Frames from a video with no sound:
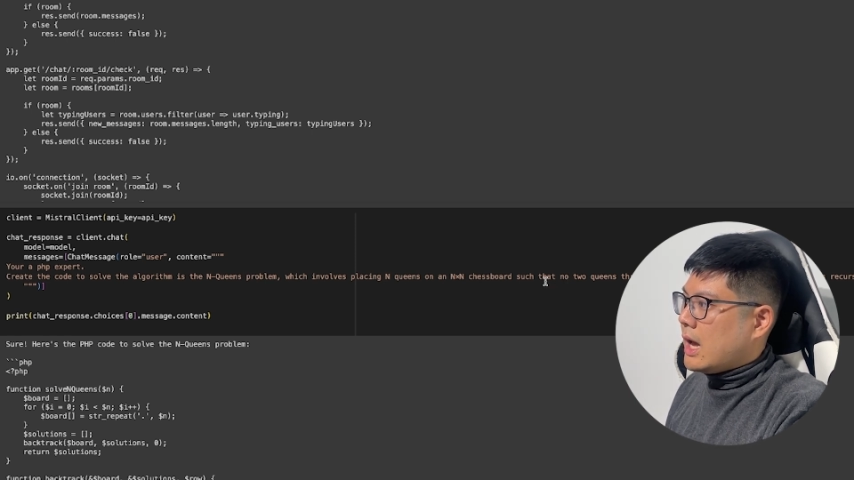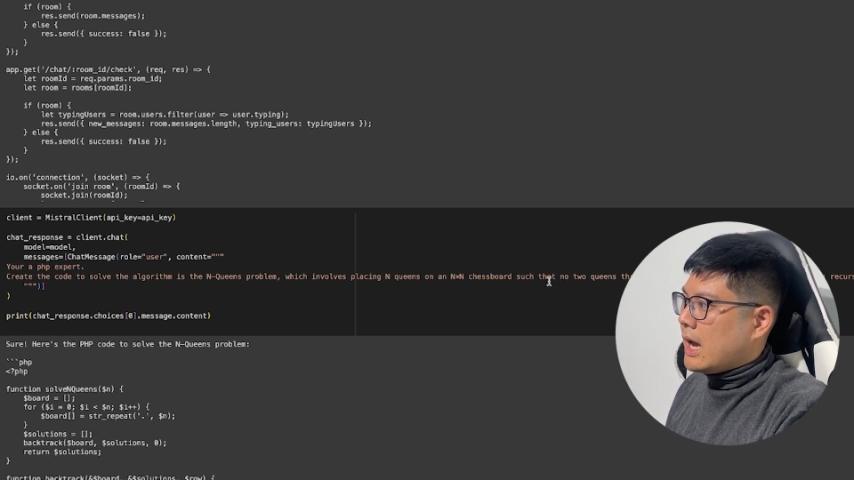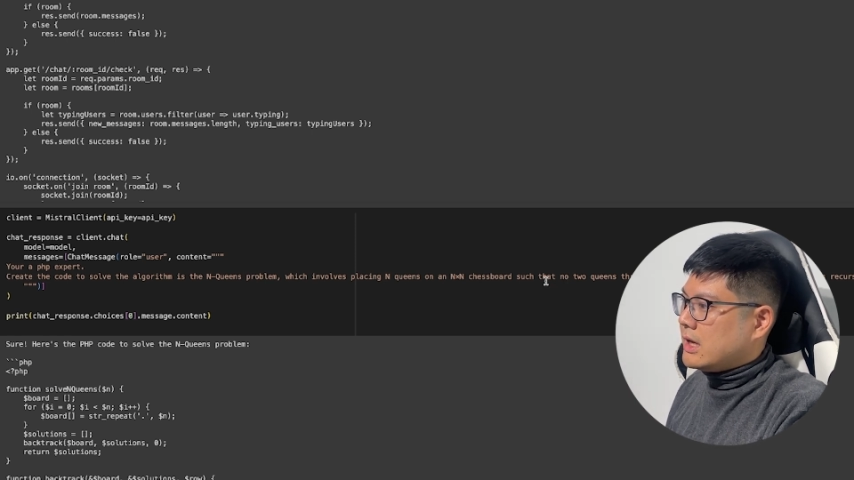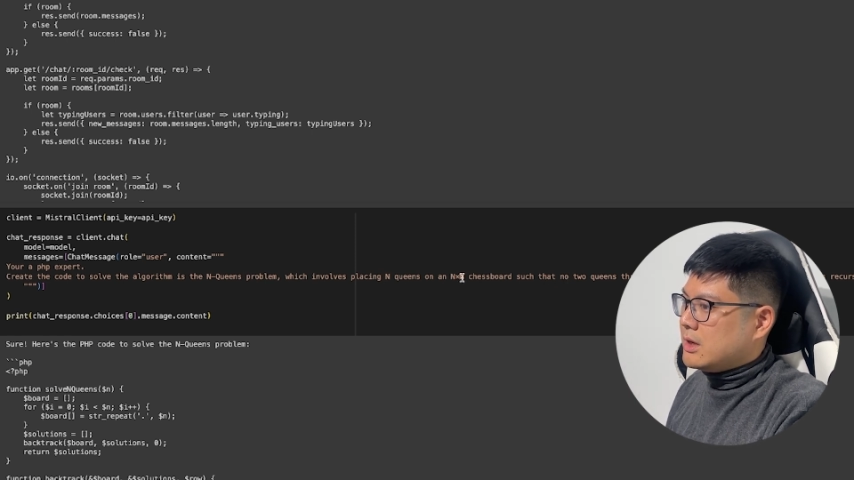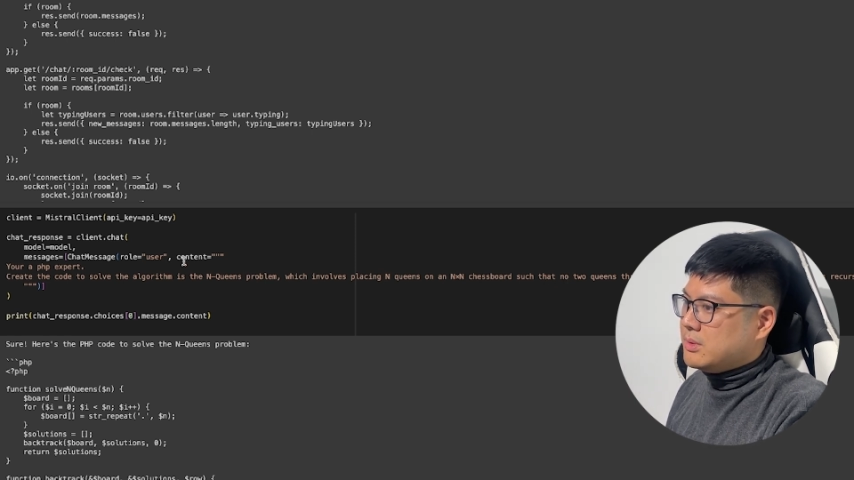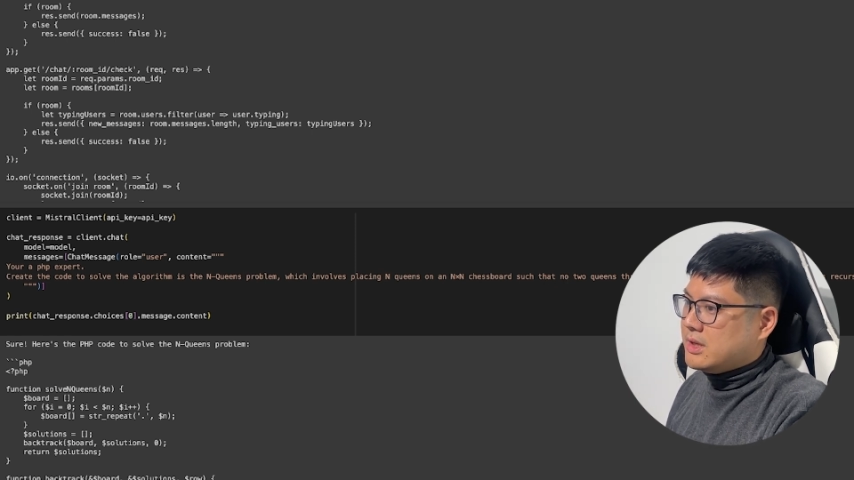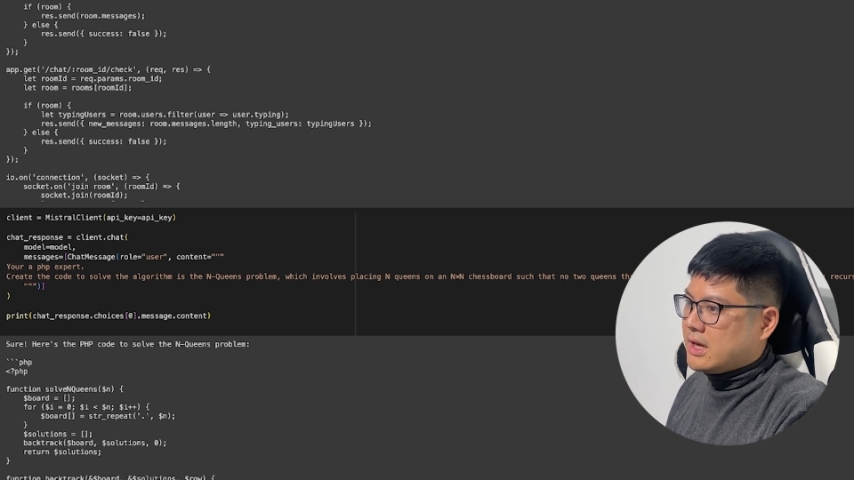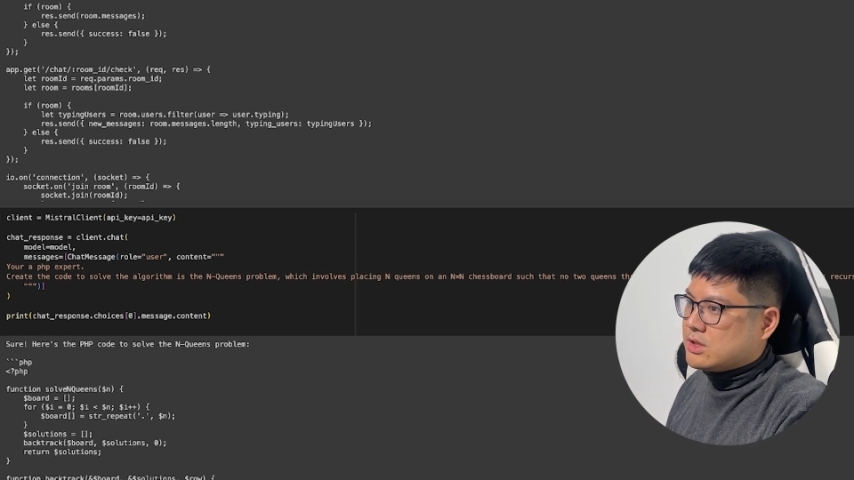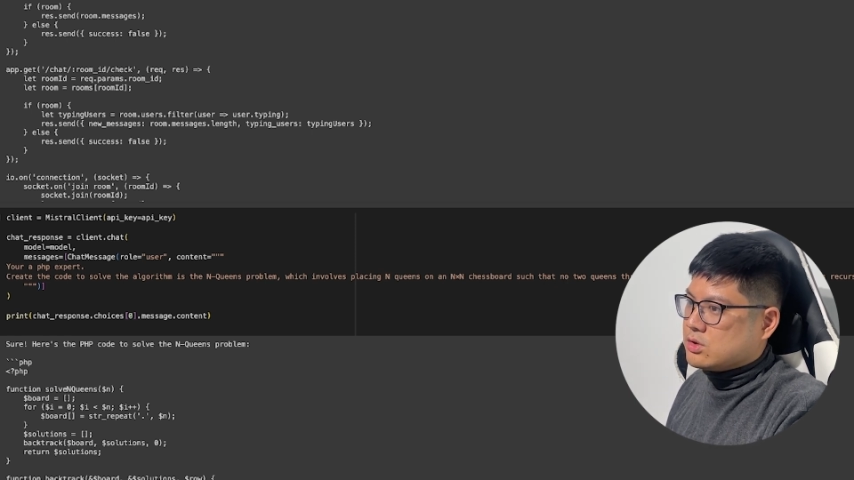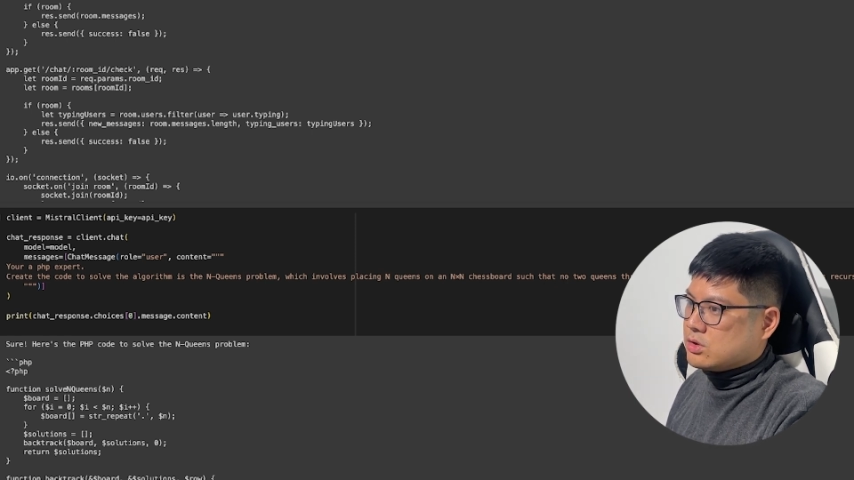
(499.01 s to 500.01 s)
and give me the
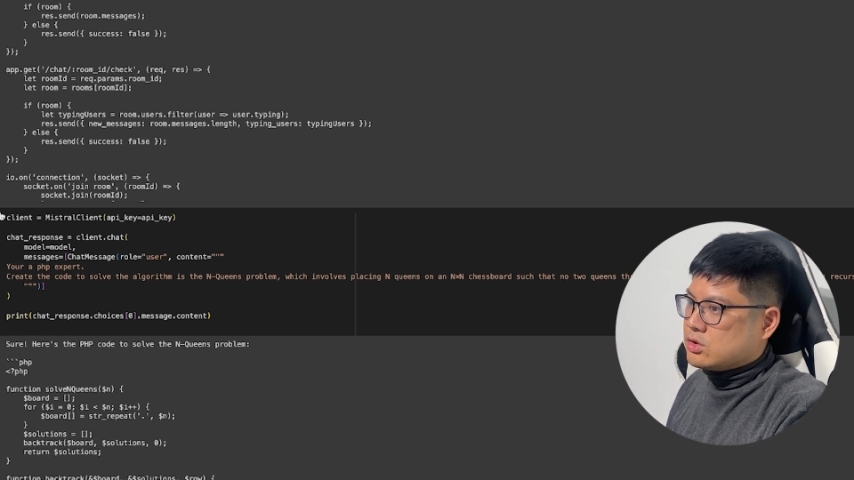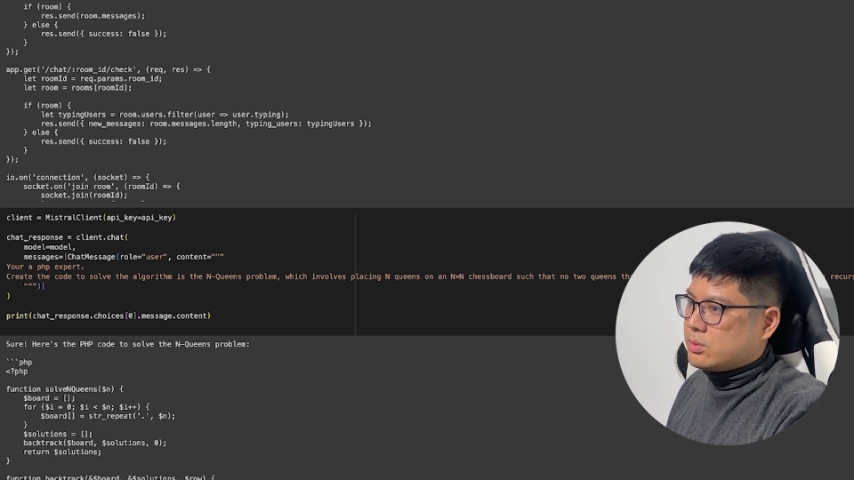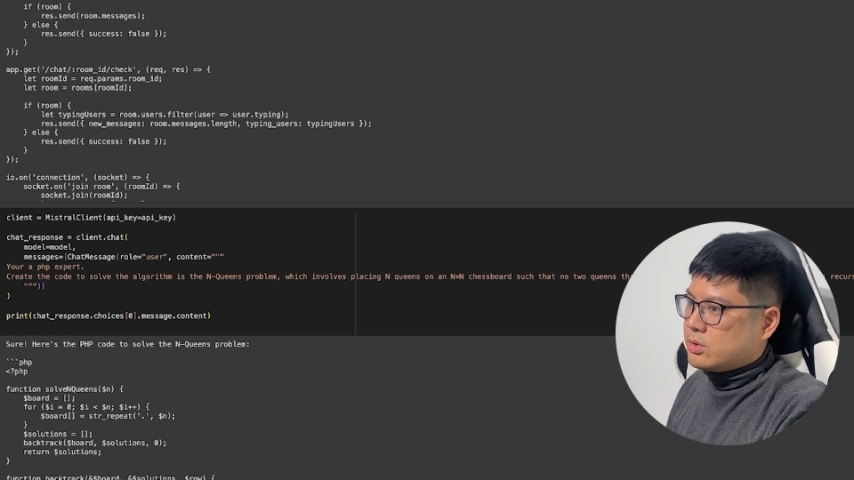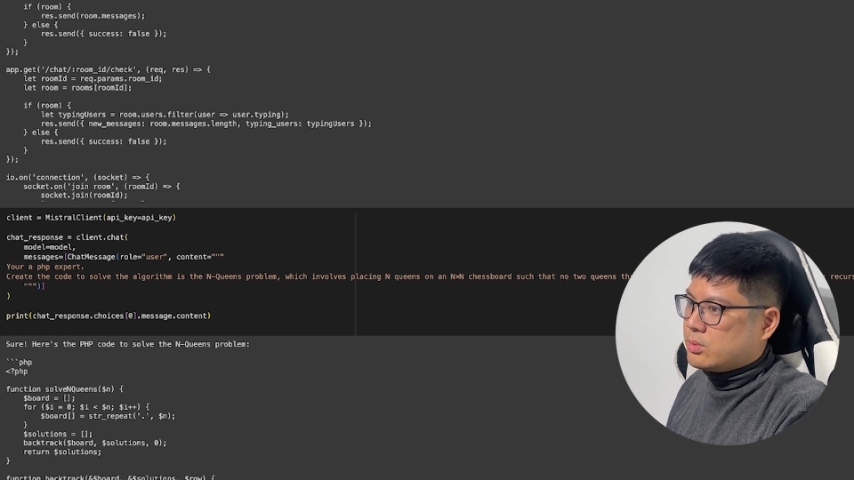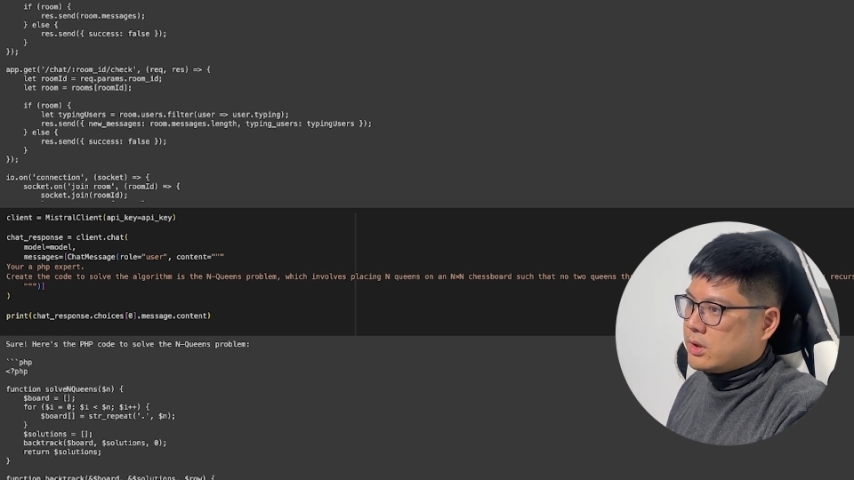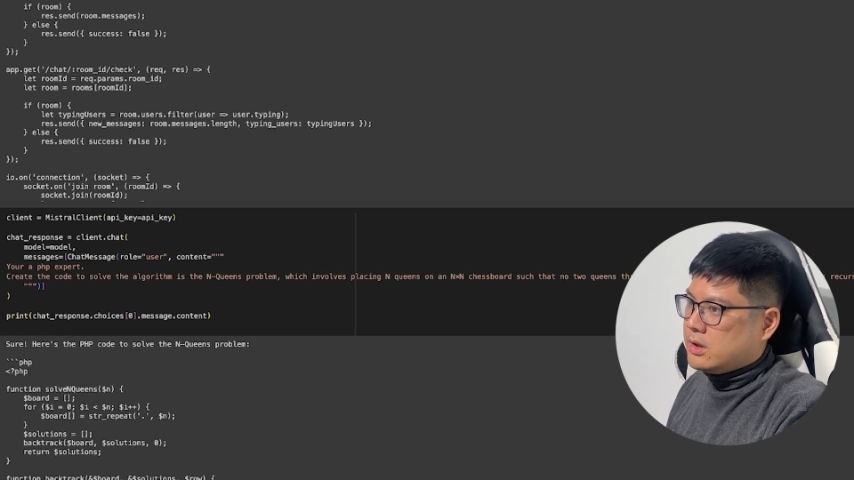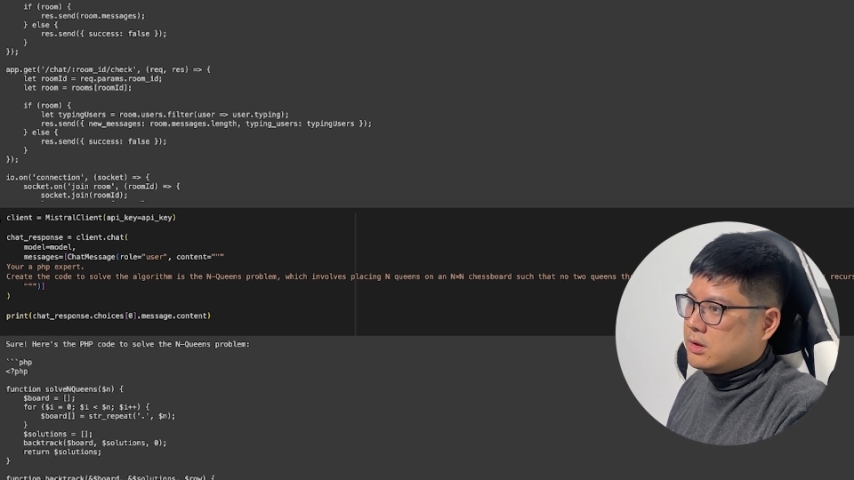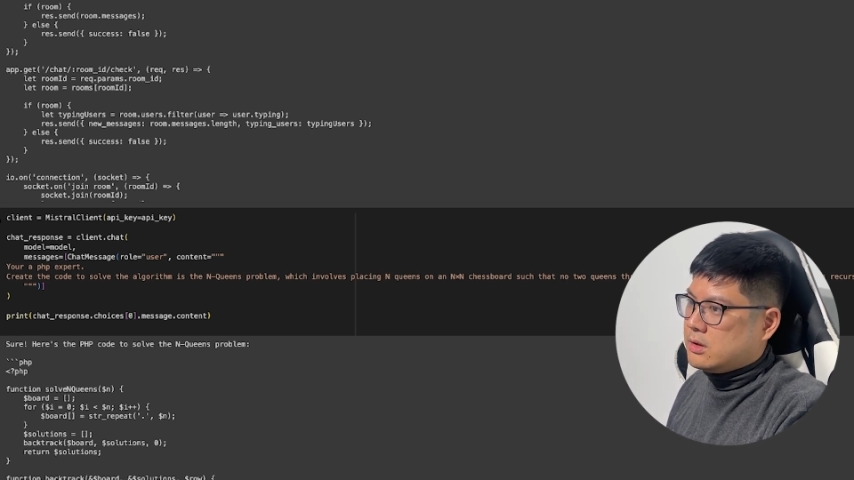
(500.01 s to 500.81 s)
answer. So I'm gonna run it.